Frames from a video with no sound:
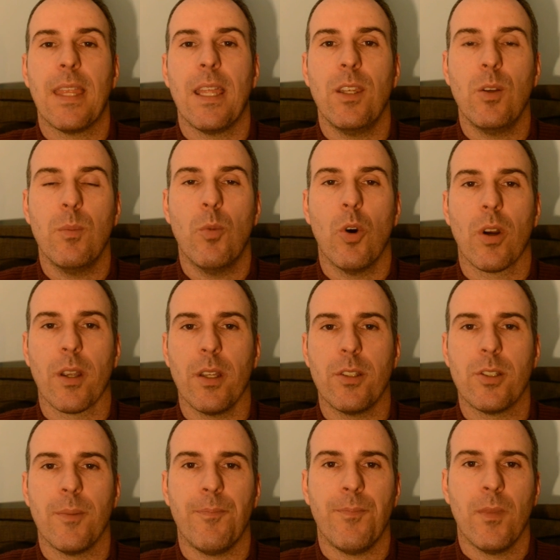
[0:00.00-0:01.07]
that new
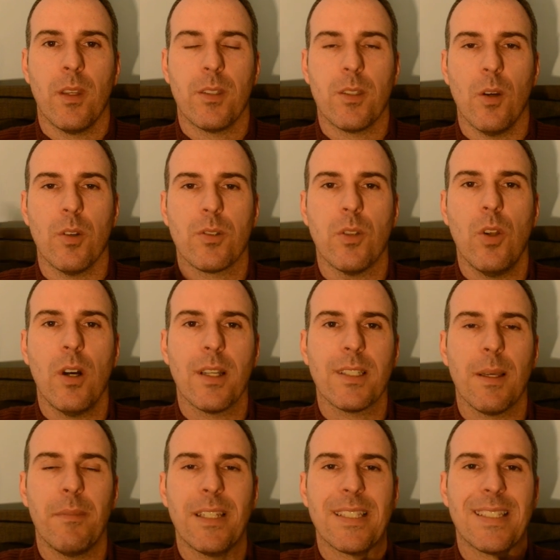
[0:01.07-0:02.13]
mortgage. So as long as
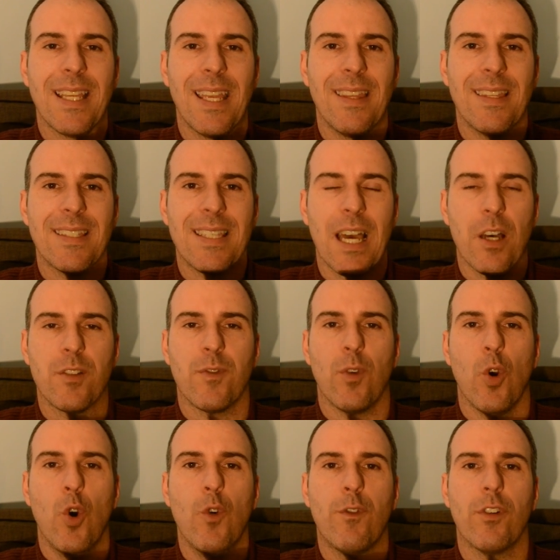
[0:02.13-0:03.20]
I'm going to stay in this house
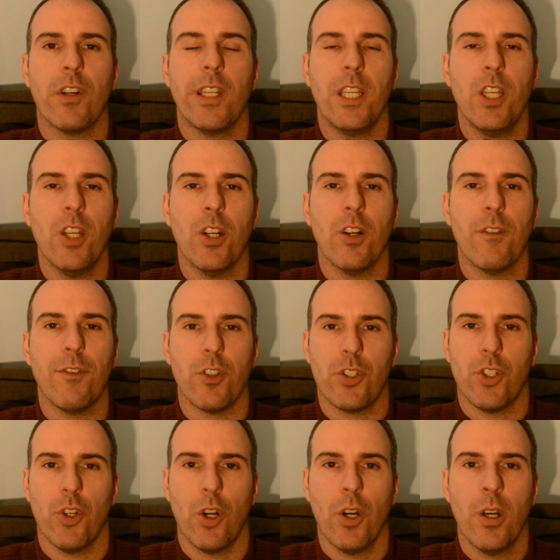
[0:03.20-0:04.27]
for over a year for
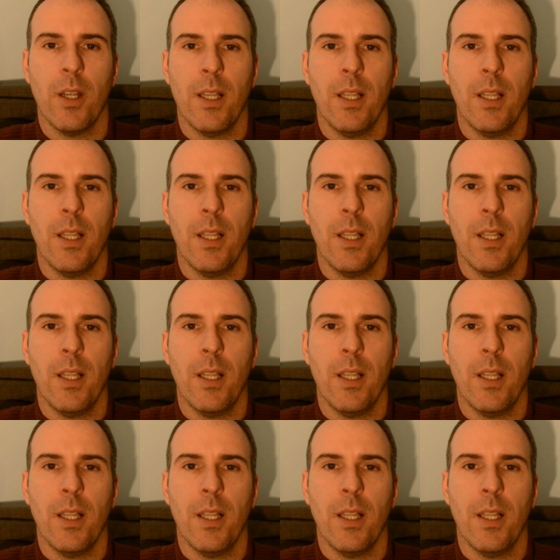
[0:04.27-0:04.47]
sure,